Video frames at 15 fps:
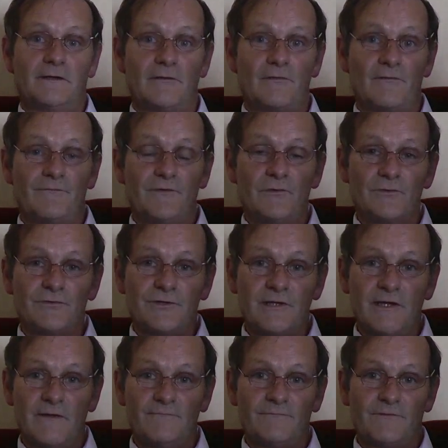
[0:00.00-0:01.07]
they refused
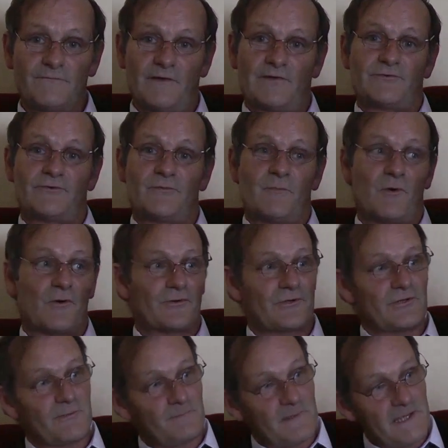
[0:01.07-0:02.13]
to give the vets
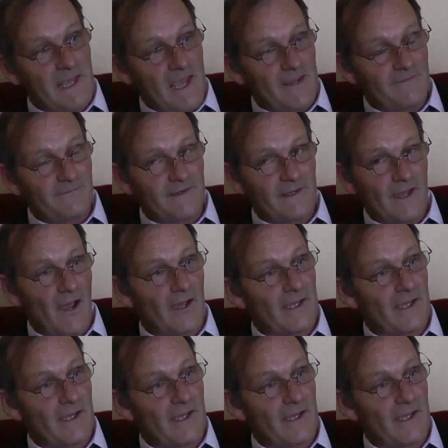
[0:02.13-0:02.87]
report to the PAC.